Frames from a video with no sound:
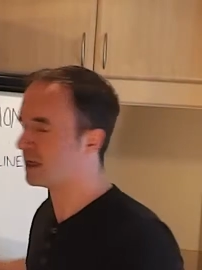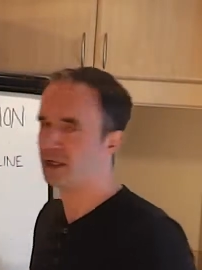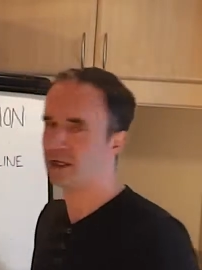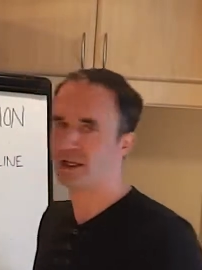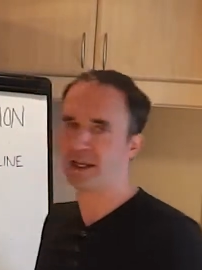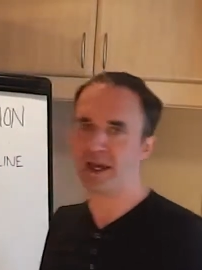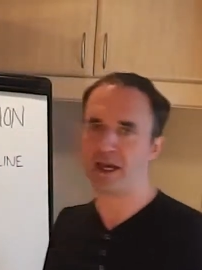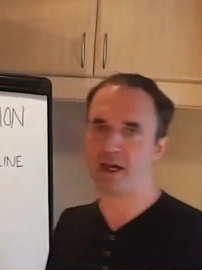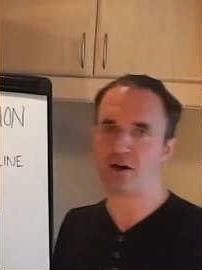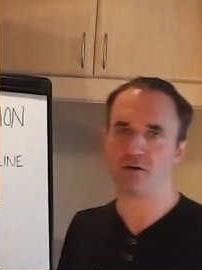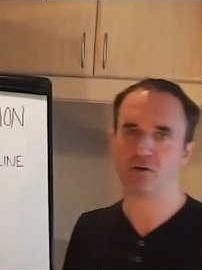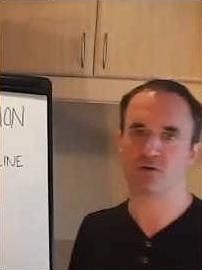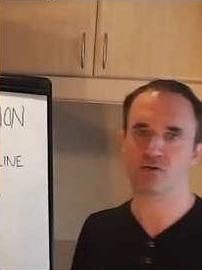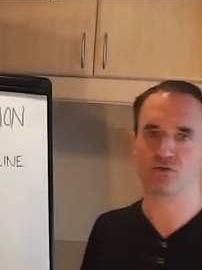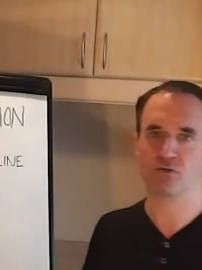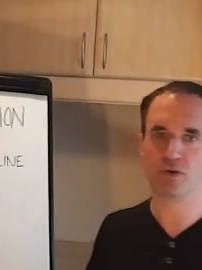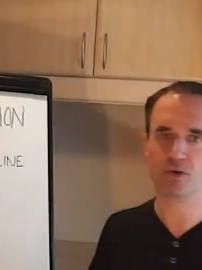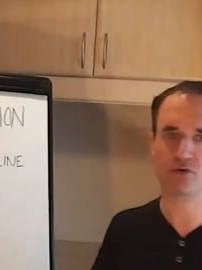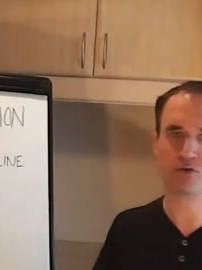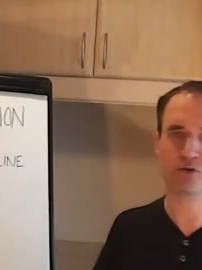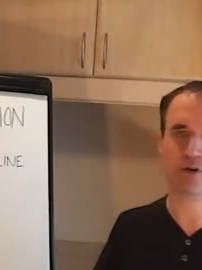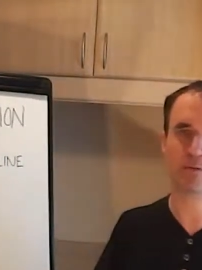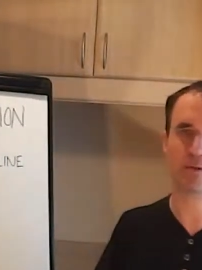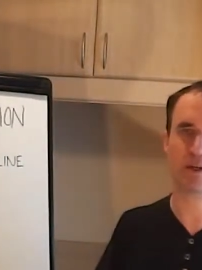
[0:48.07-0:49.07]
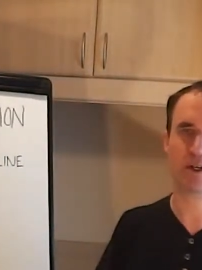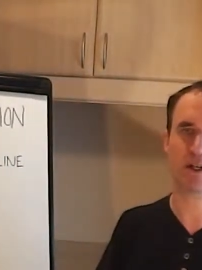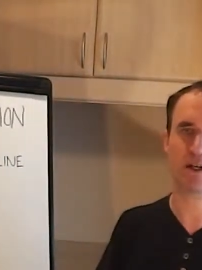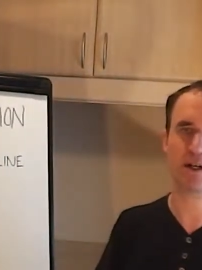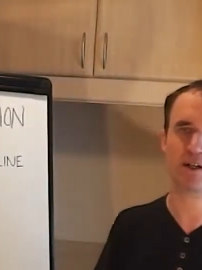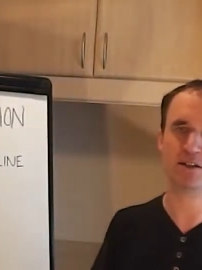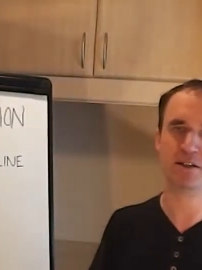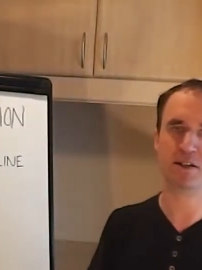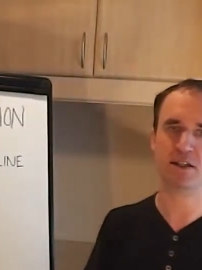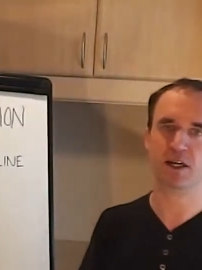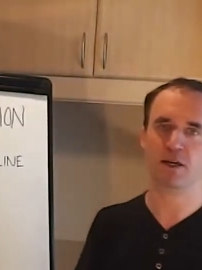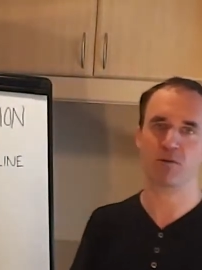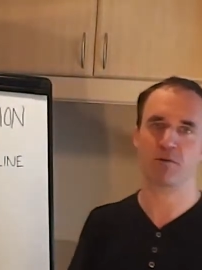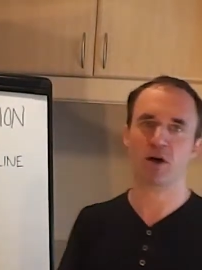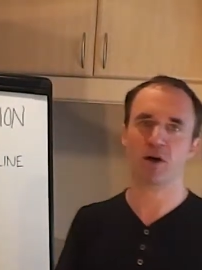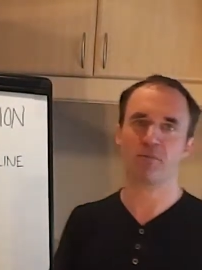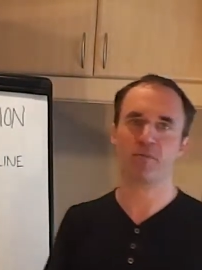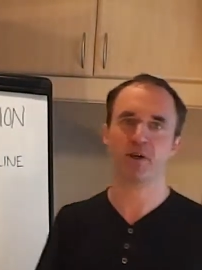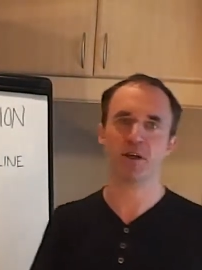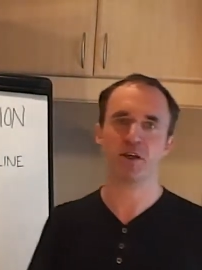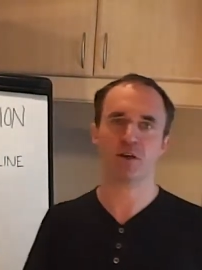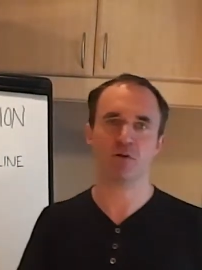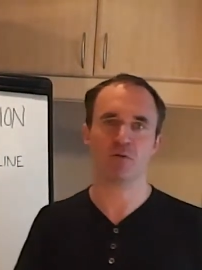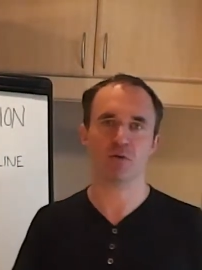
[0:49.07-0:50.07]
Now, with Dropcards, okay, I
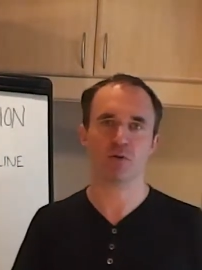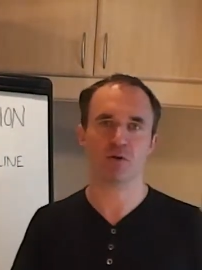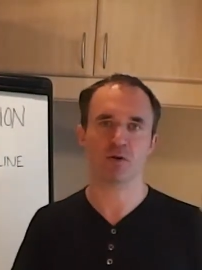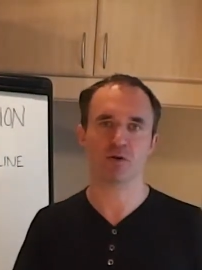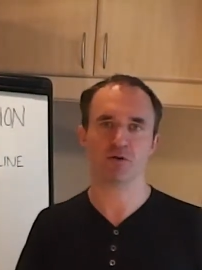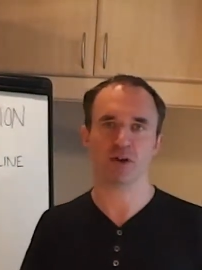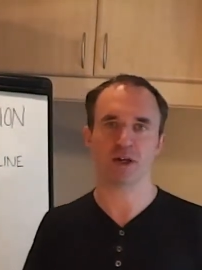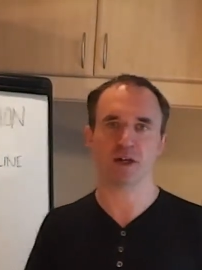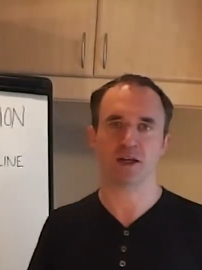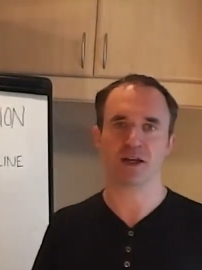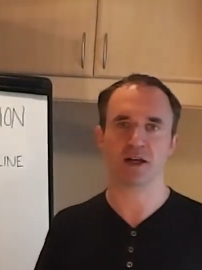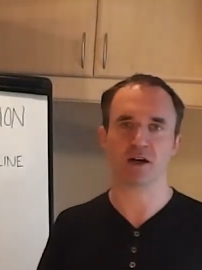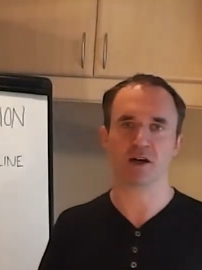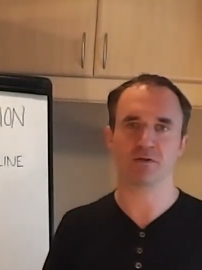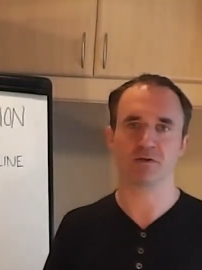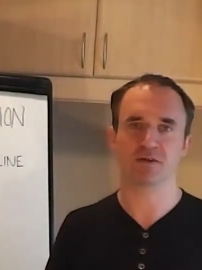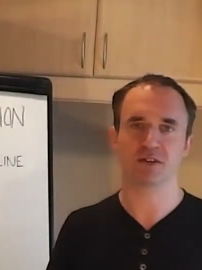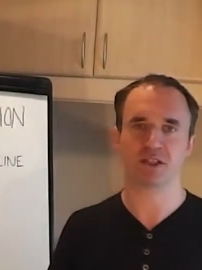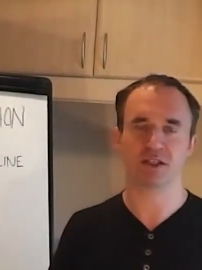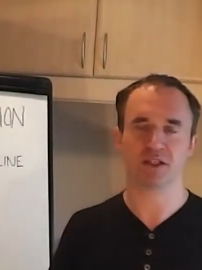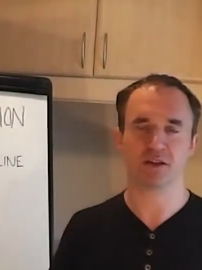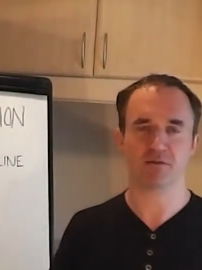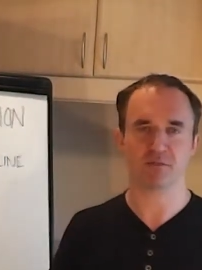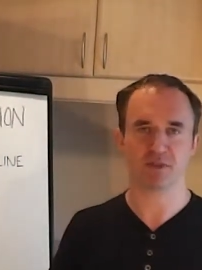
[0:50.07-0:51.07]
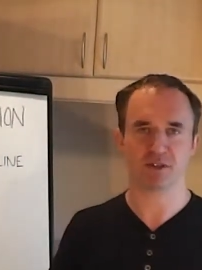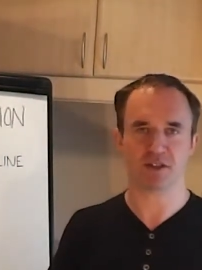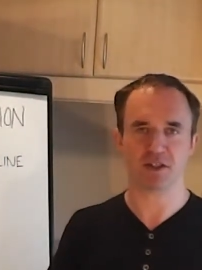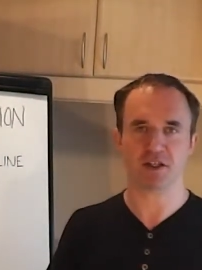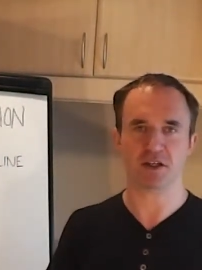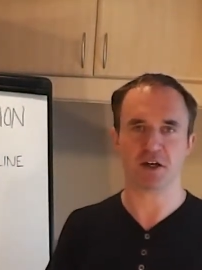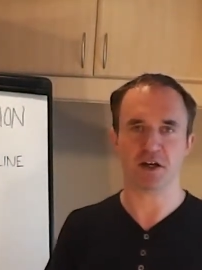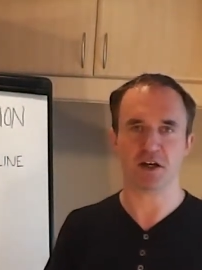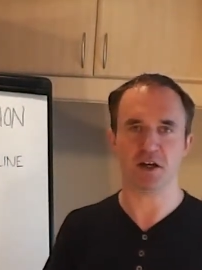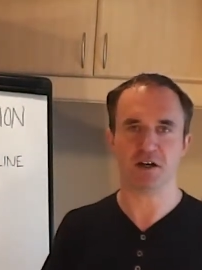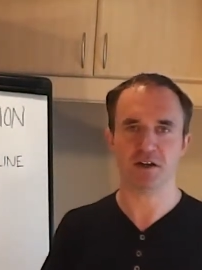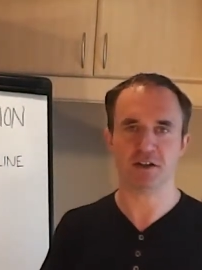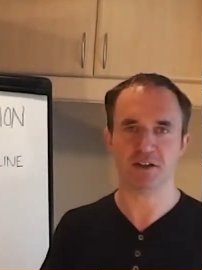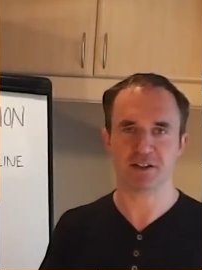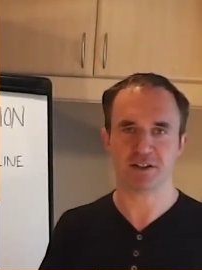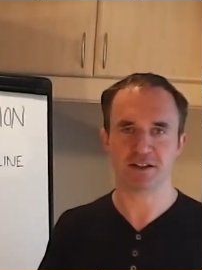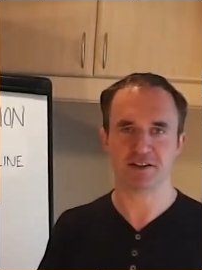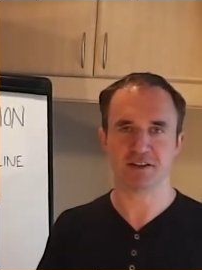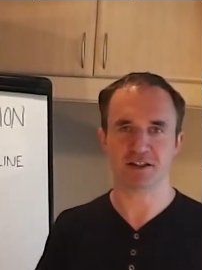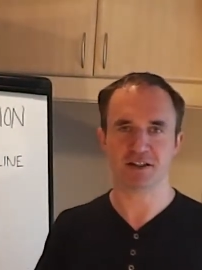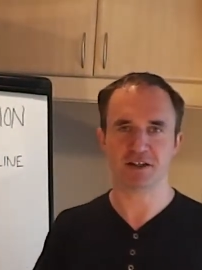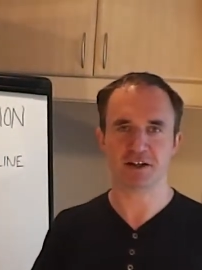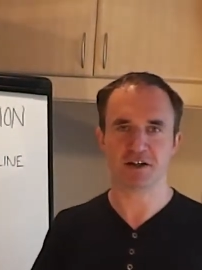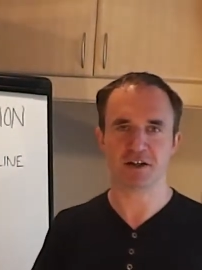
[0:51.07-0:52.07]
bet you're wondering, obviously there's a
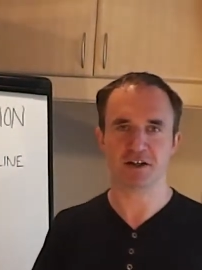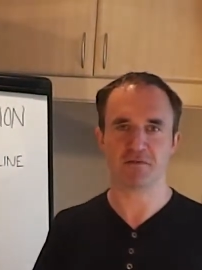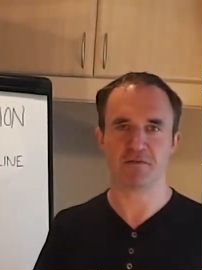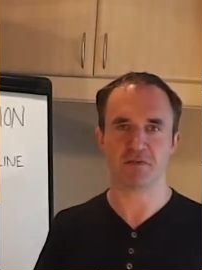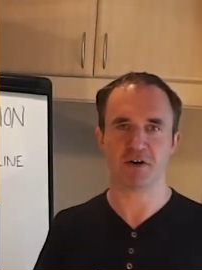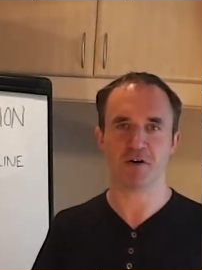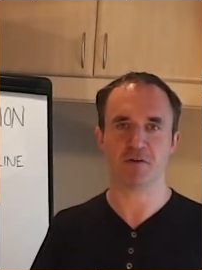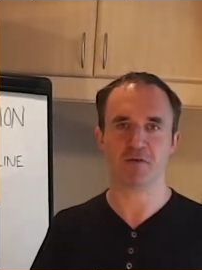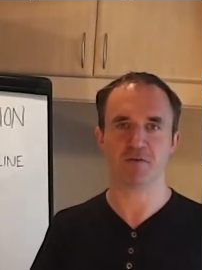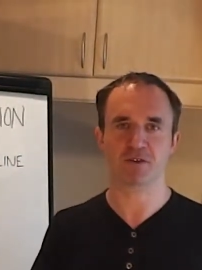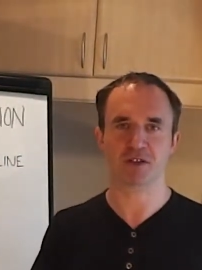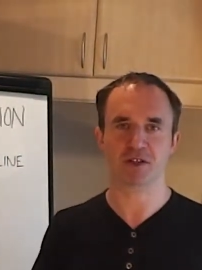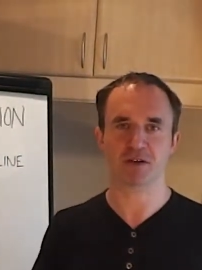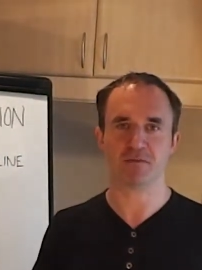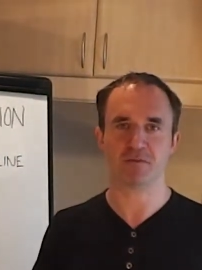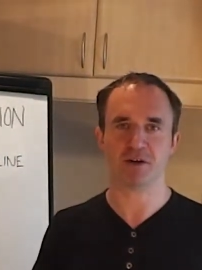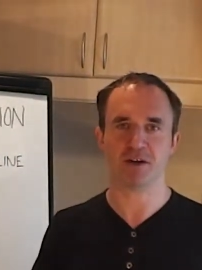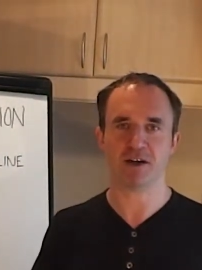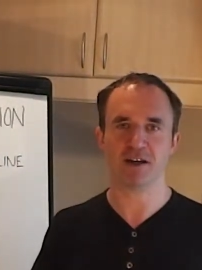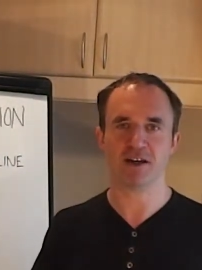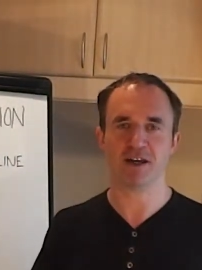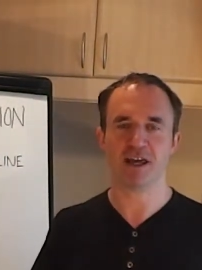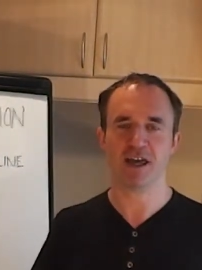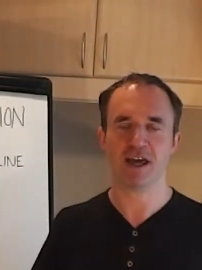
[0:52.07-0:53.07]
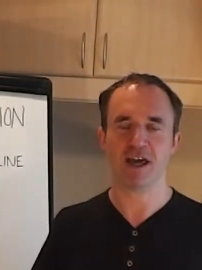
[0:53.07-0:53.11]
card involved somewhere,